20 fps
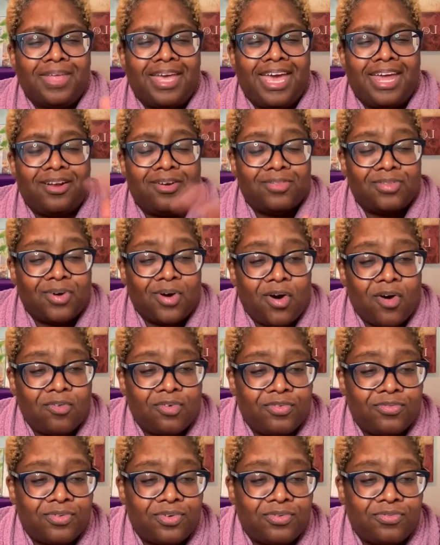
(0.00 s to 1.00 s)
And on the
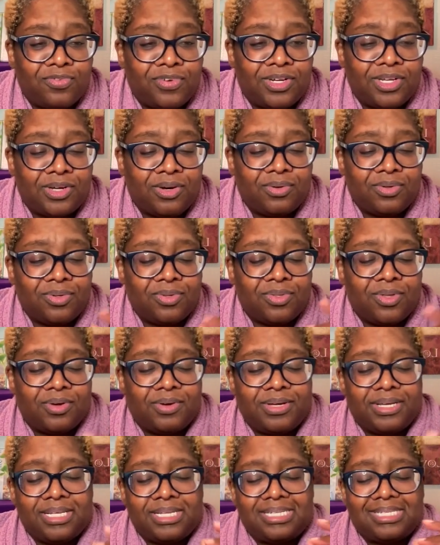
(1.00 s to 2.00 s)
overview video, you, there
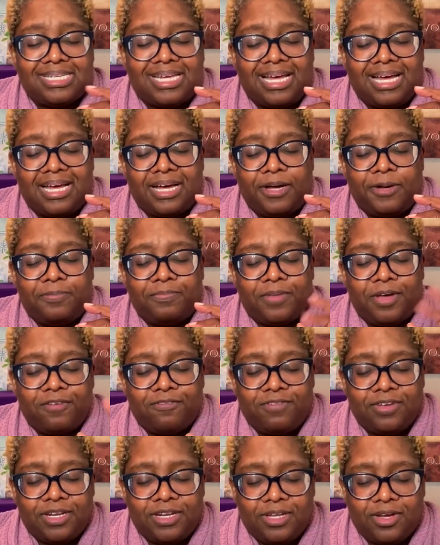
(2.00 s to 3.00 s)
is a um, a
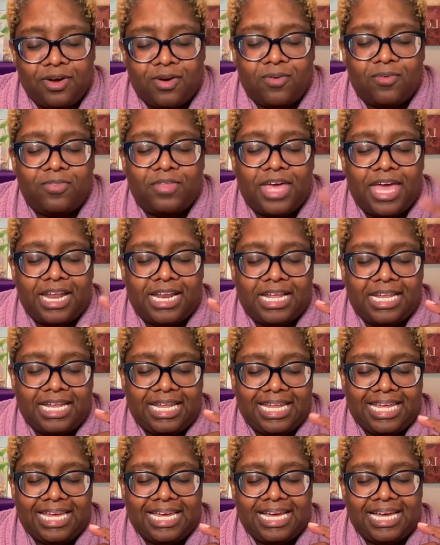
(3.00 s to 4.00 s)
video and a
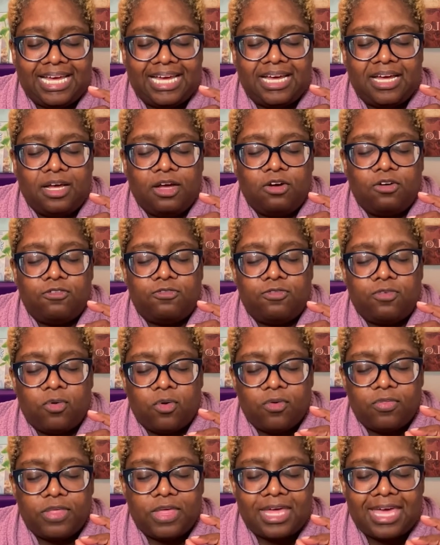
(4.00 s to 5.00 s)
link
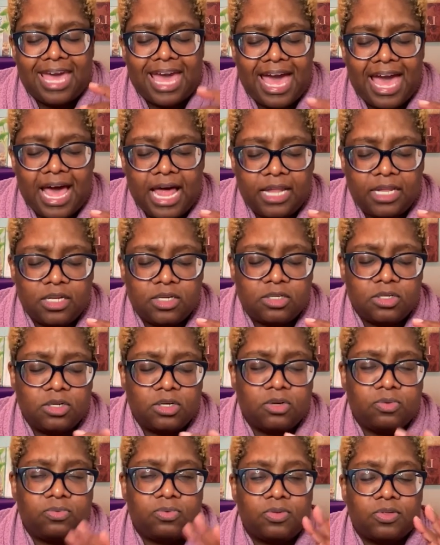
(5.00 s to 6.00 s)
for the
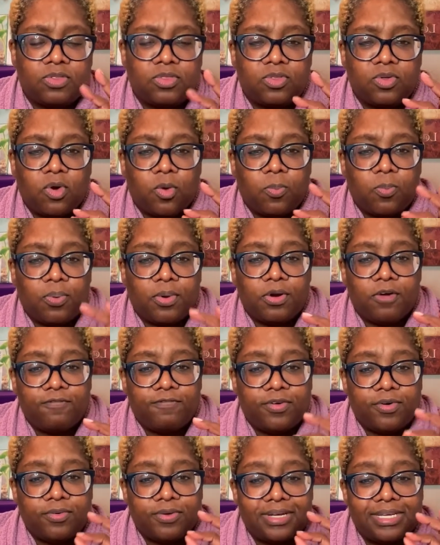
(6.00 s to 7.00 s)
calendar with your prayer
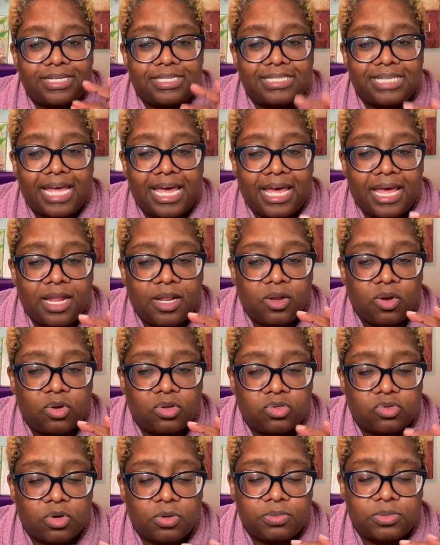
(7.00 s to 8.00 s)
focus and your
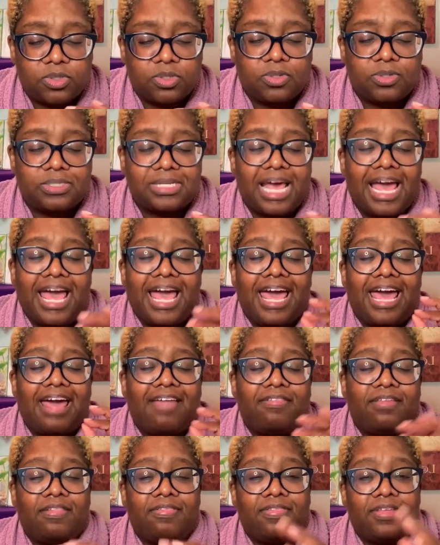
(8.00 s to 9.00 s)
scriptures.
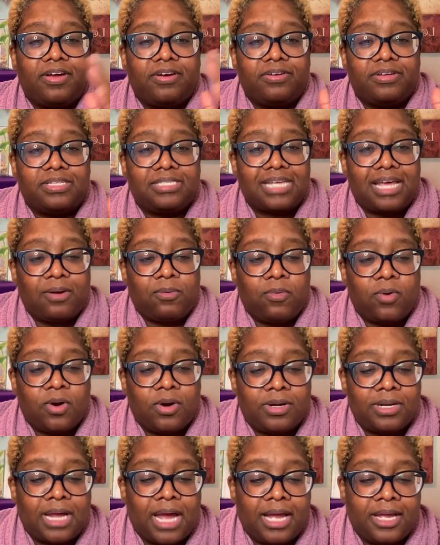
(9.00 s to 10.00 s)
And then there's a
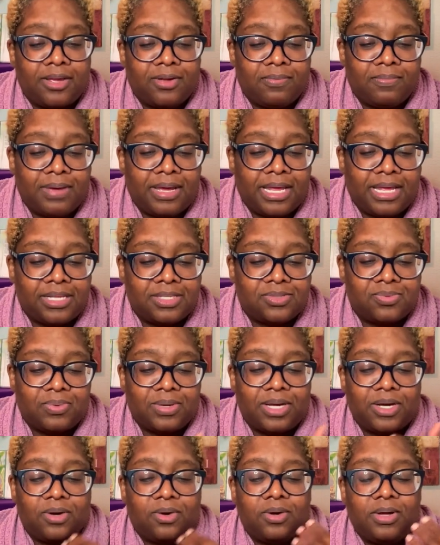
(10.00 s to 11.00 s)
Word document as
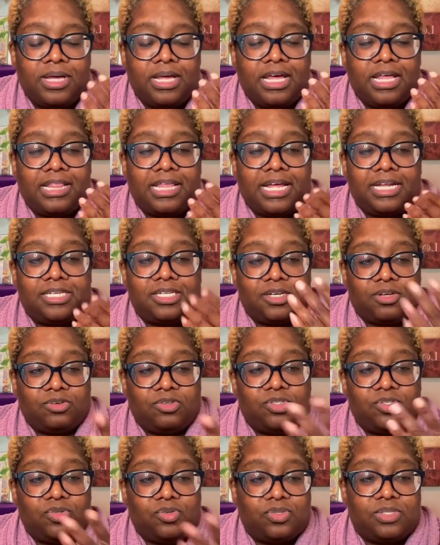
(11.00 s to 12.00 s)
well that
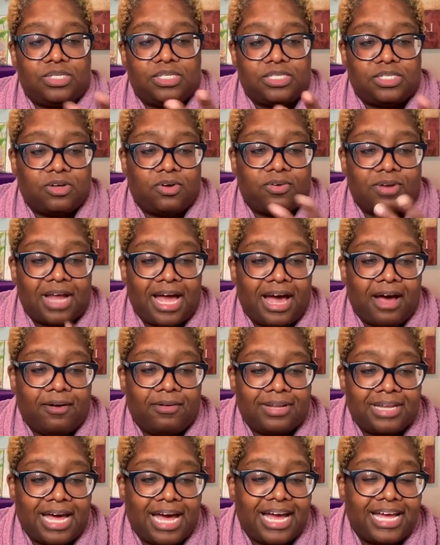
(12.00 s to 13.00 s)
tells you the certain
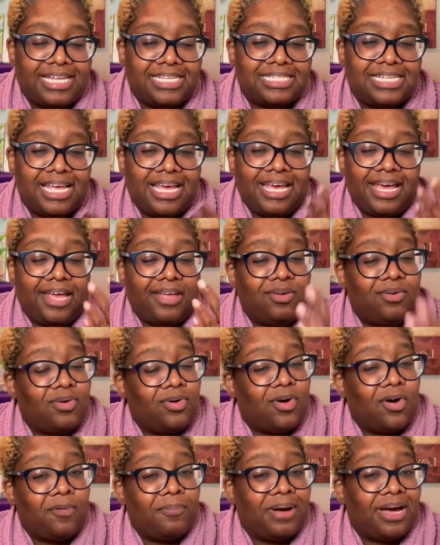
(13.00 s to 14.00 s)
outlines. And you can
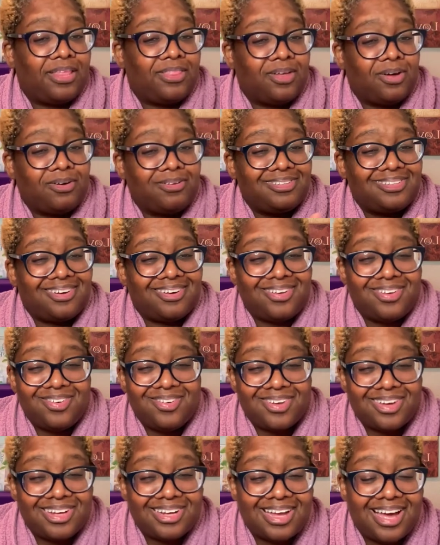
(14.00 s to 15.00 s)
go by those or you
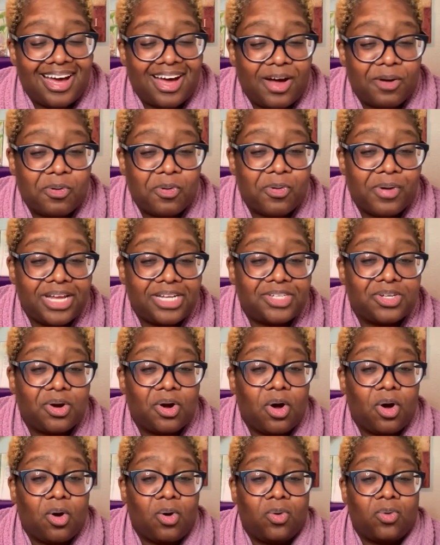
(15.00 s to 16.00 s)
can uh, create
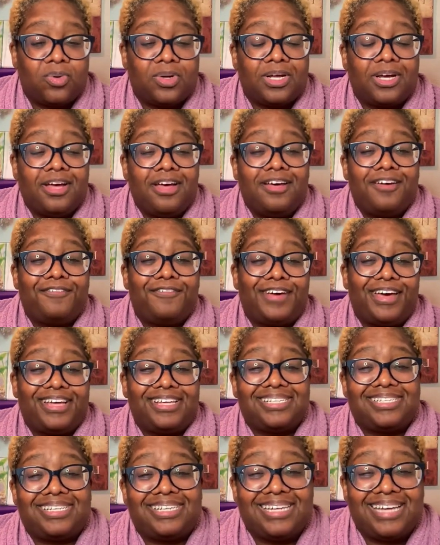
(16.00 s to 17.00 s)
your own
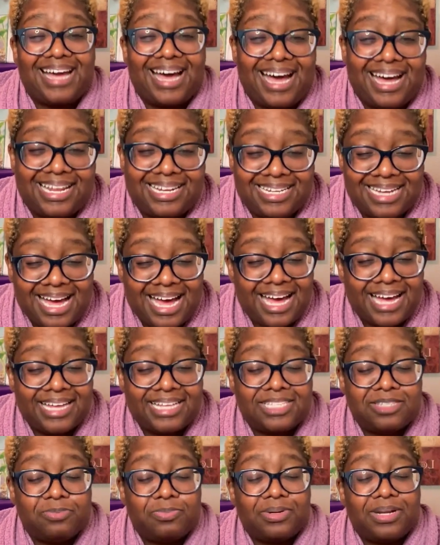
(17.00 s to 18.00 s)
fasting
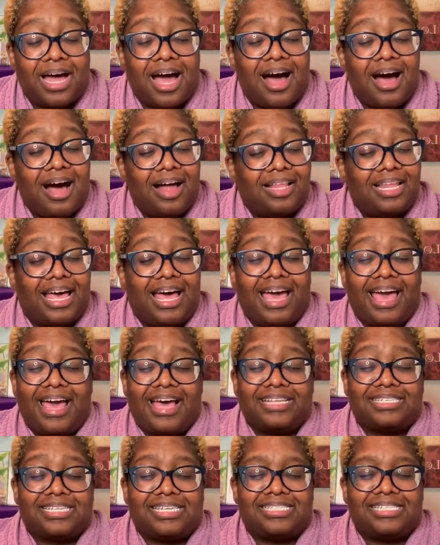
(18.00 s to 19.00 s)
guidelines. But all I
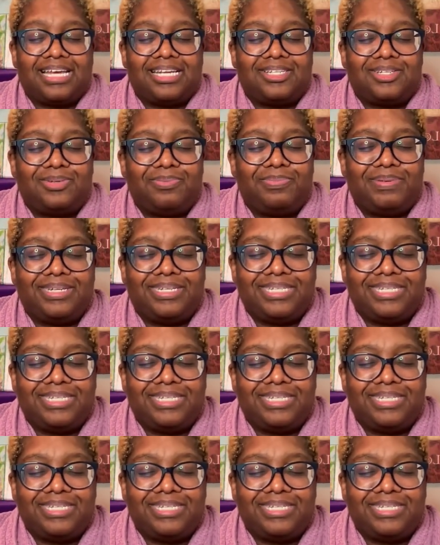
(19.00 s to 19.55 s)
ask is that you be